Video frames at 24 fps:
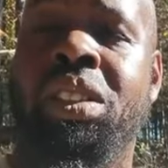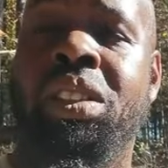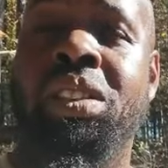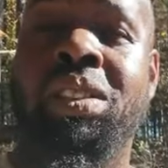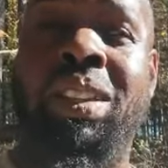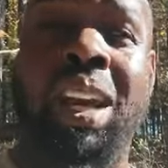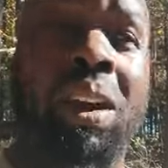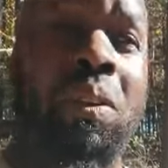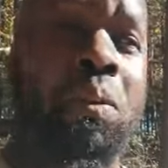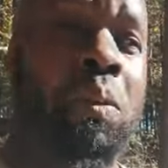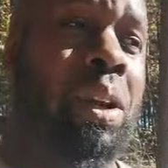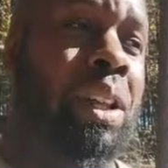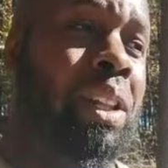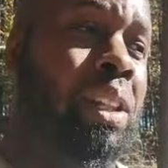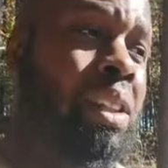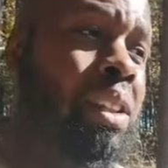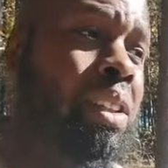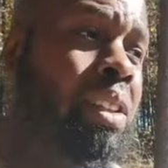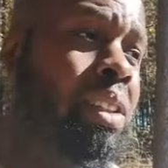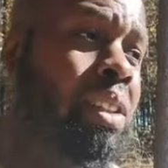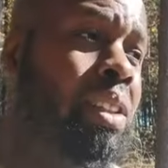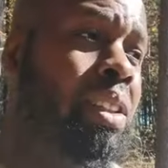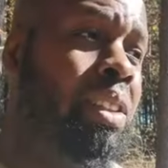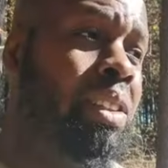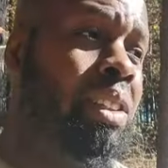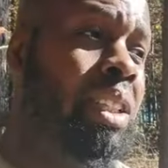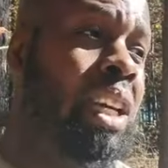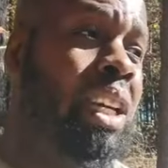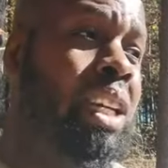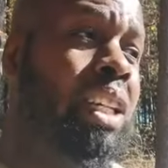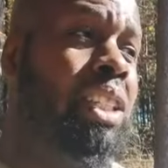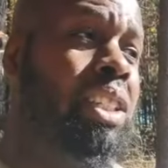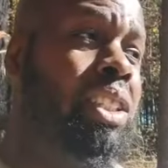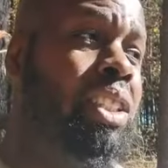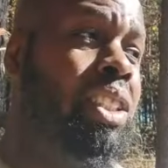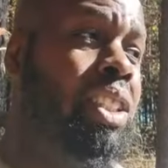that when
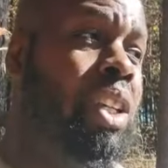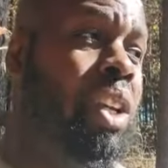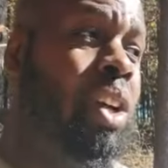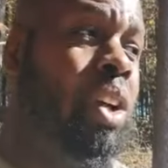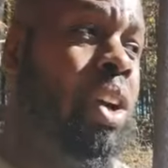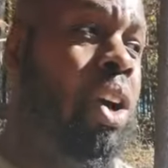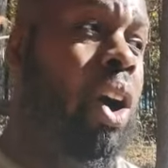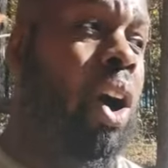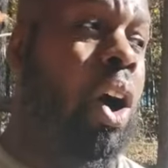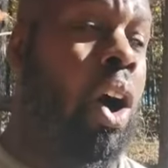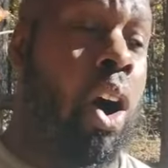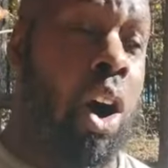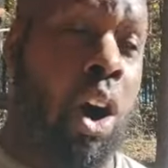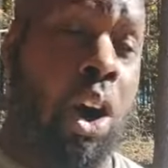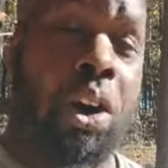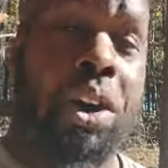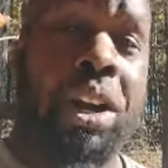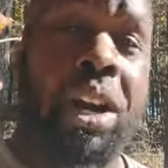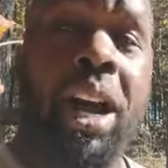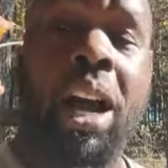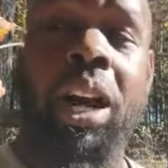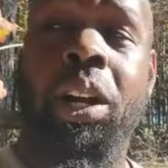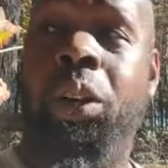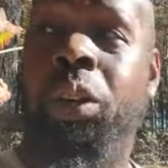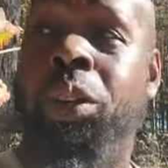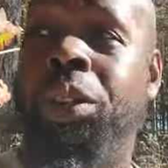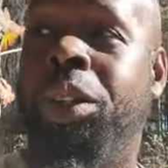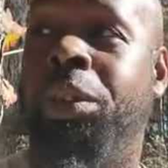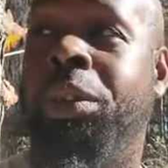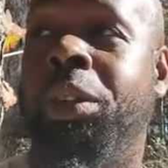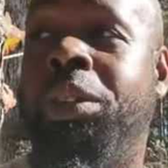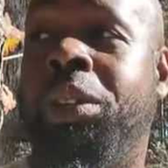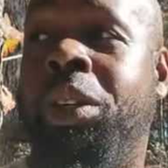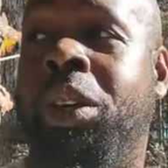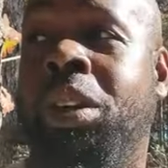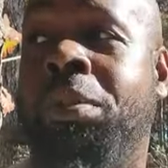things are not going to
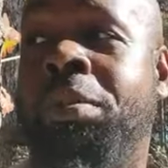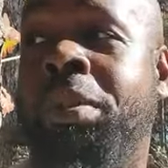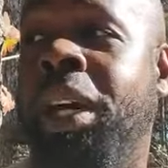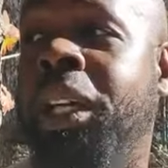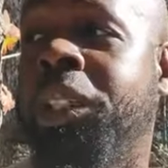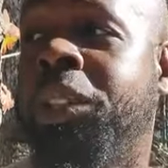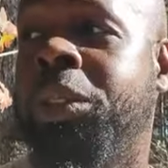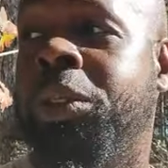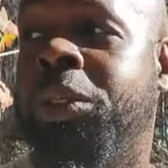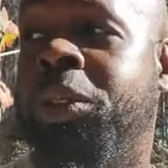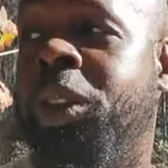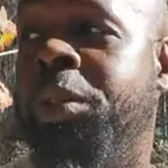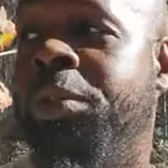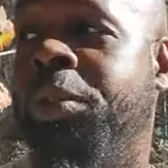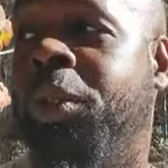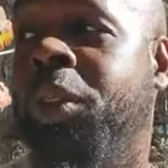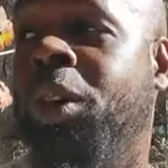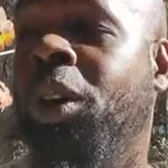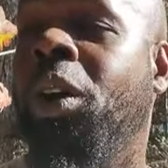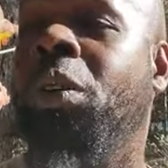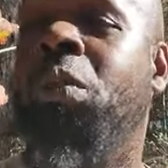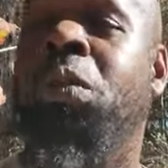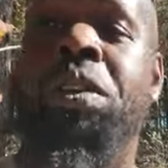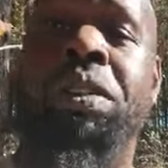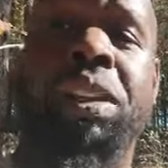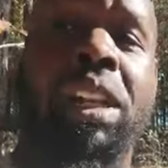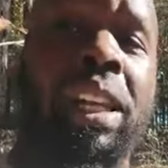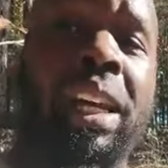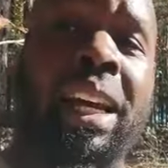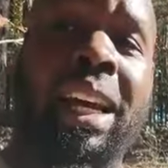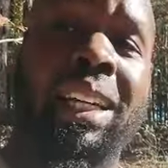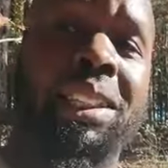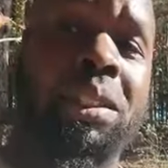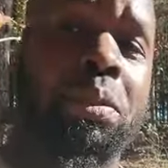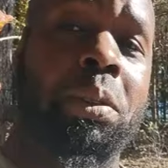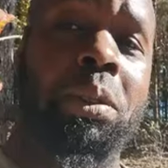return back to normal, we're the
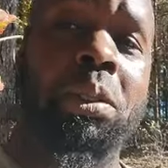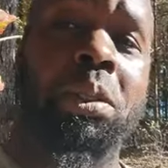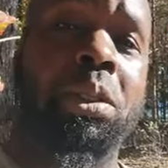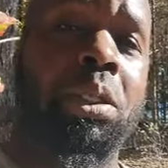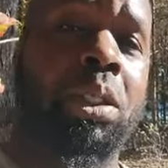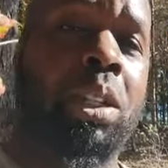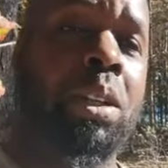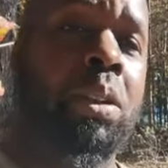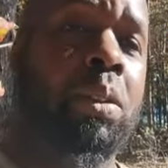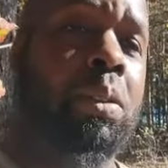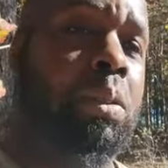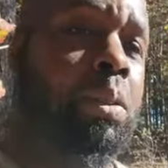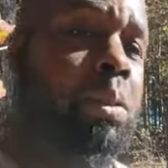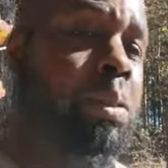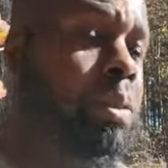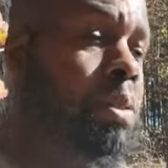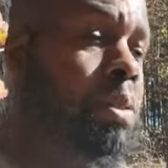last ones to know.